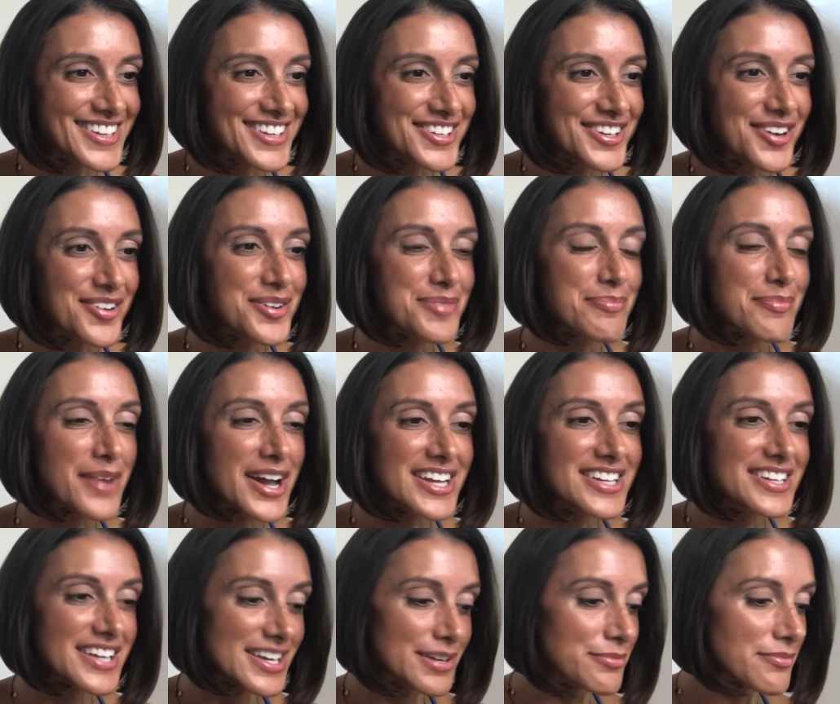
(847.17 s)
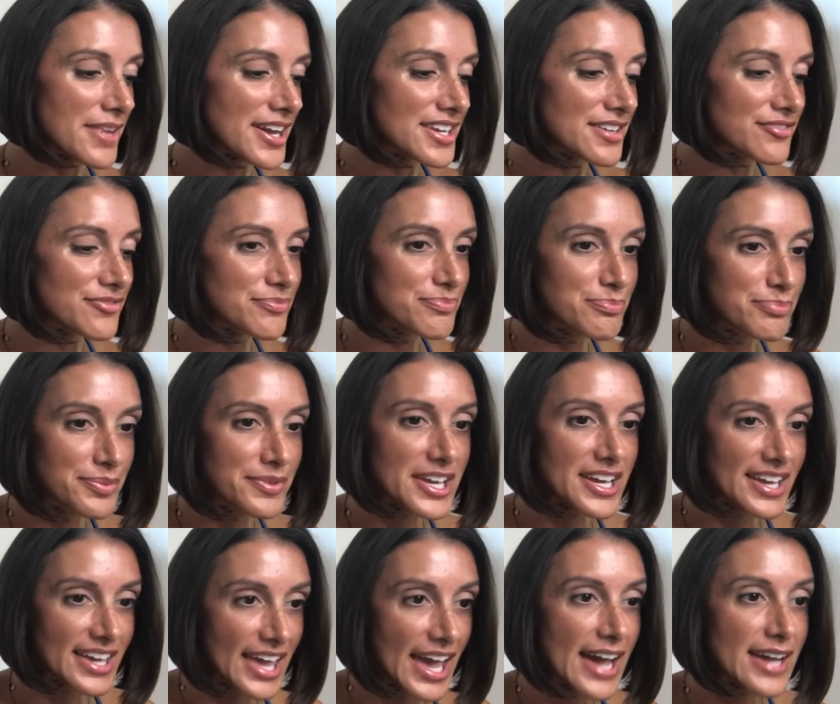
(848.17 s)

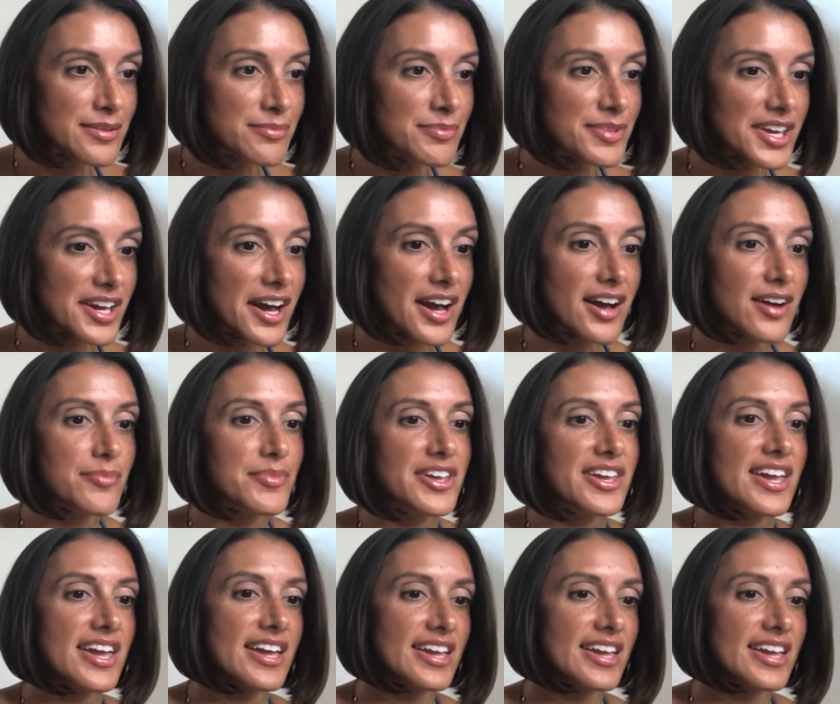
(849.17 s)
It can be a hobby.